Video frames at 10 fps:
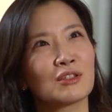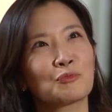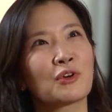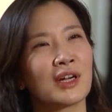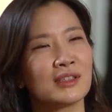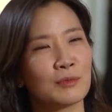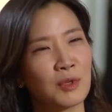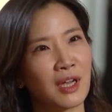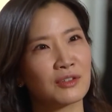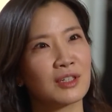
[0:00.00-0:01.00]
surprised
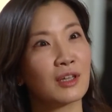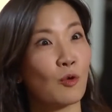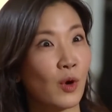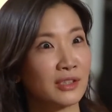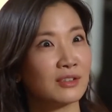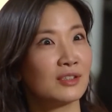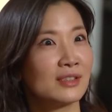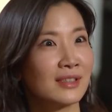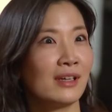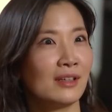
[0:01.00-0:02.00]
me actually the question
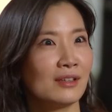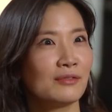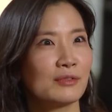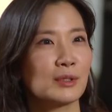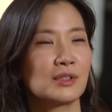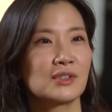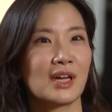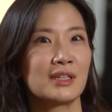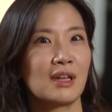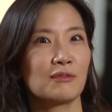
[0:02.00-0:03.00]
itself because
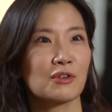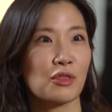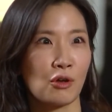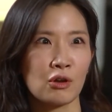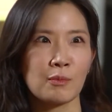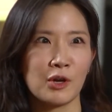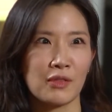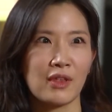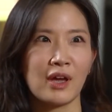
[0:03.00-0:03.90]
I never thought about